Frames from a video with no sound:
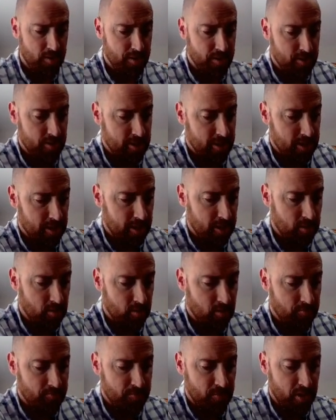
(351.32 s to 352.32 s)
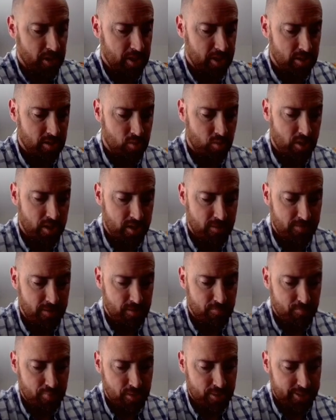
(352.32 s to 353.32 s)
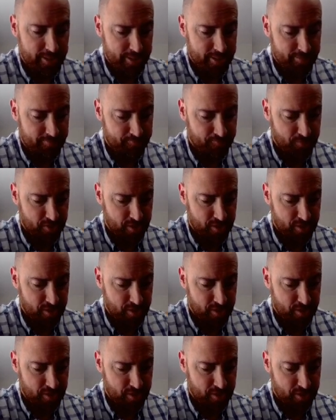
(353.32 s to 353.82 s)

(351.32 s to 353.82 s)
there's the Eagle, gets quite a bit of play,